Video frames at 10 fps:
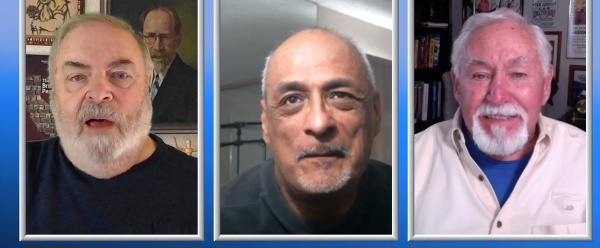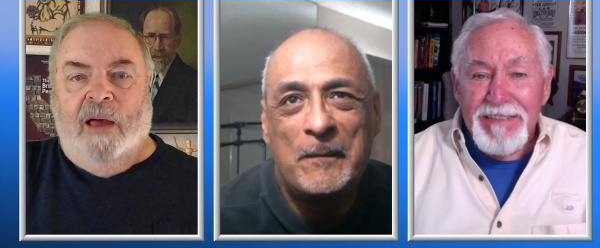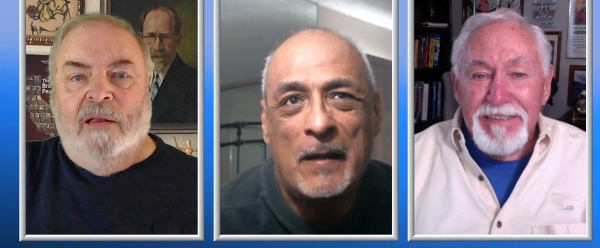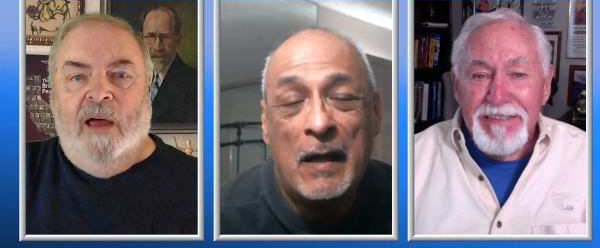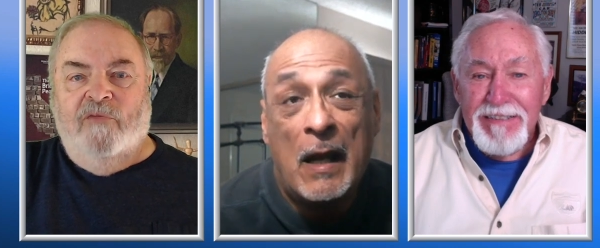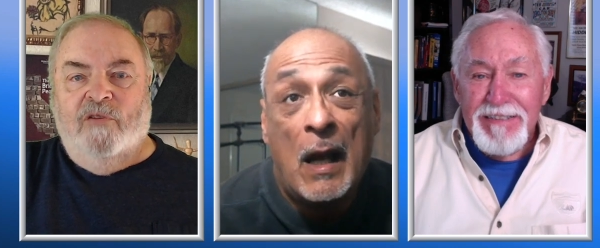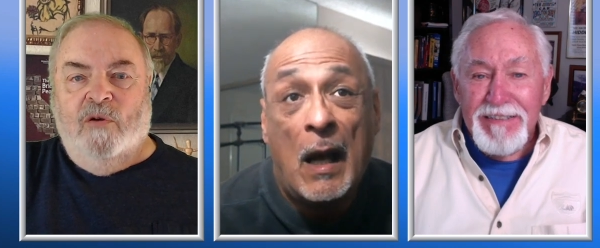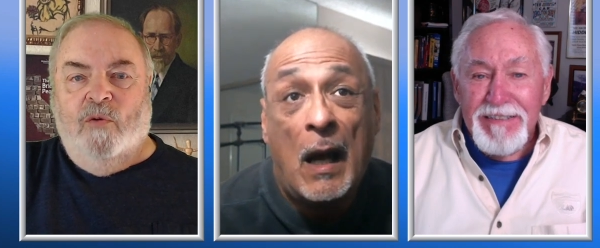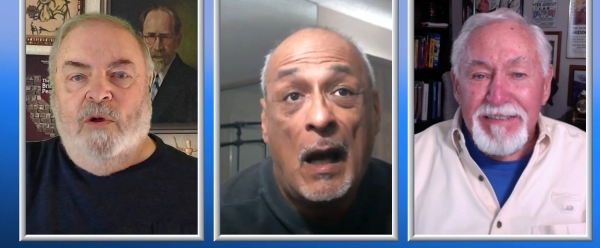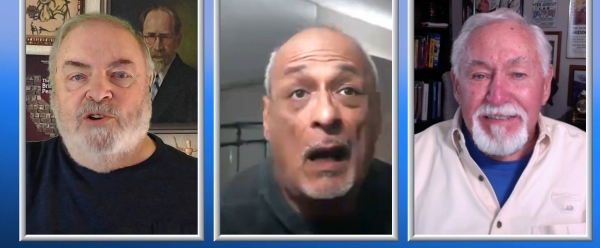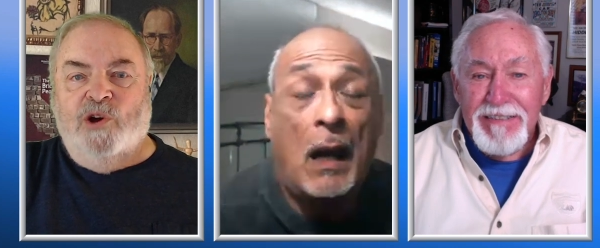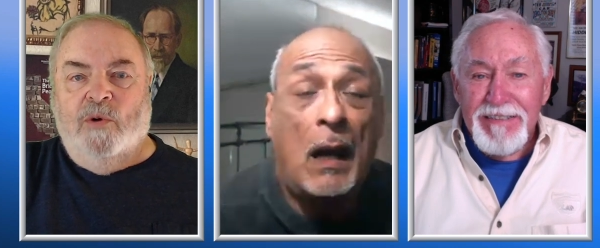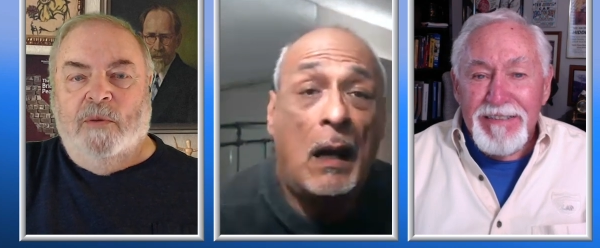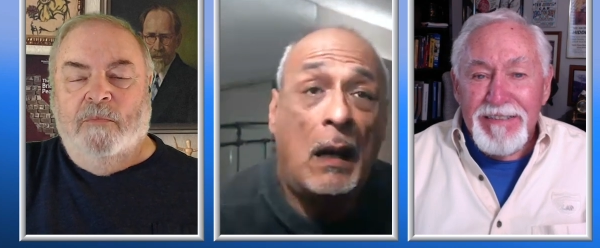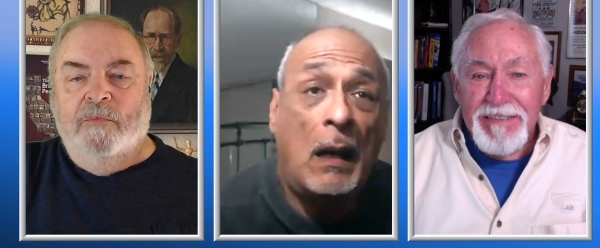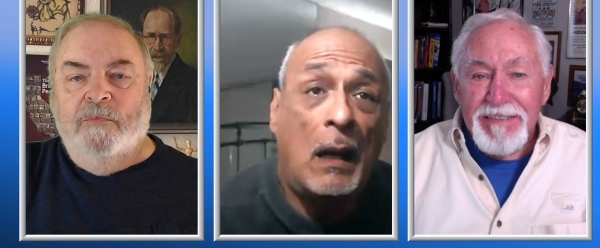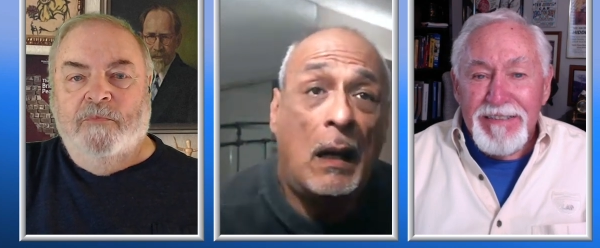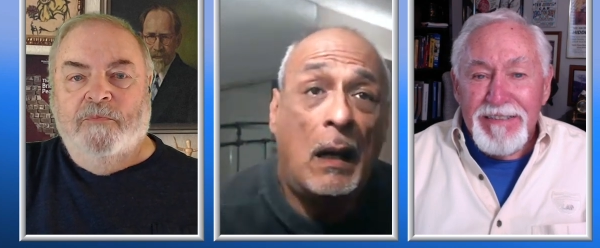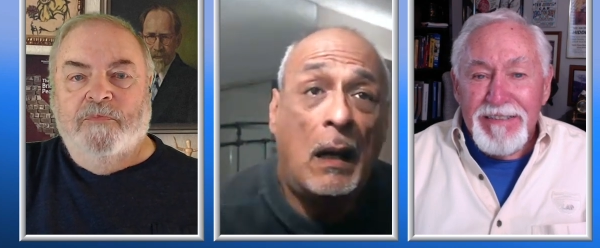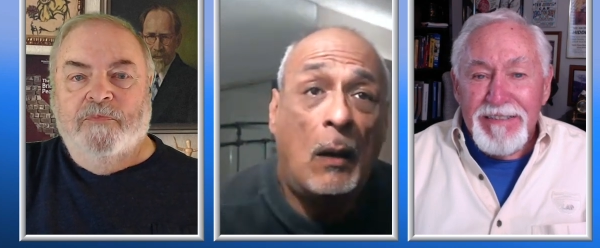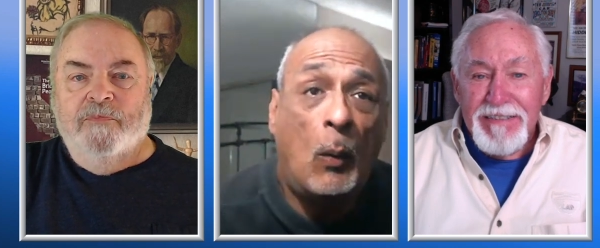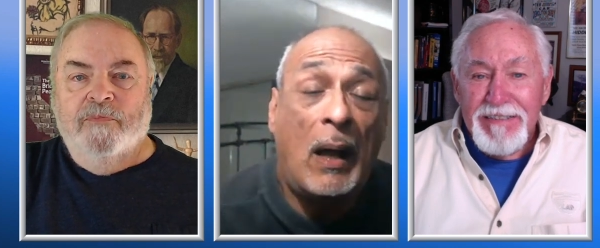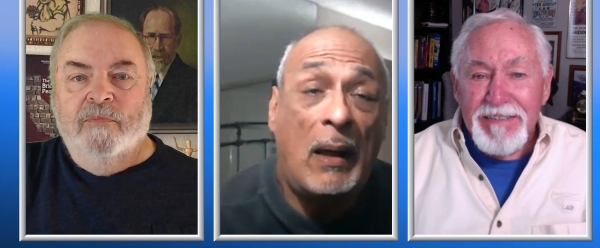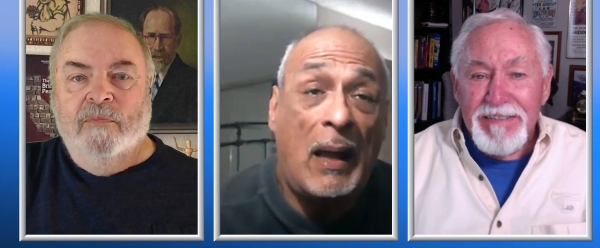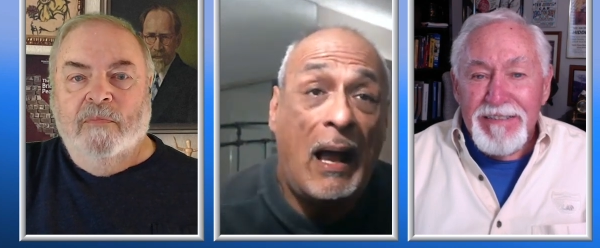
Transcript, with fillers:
Speaker 1: and African Queen show up?
Speaker 2: Uh, well,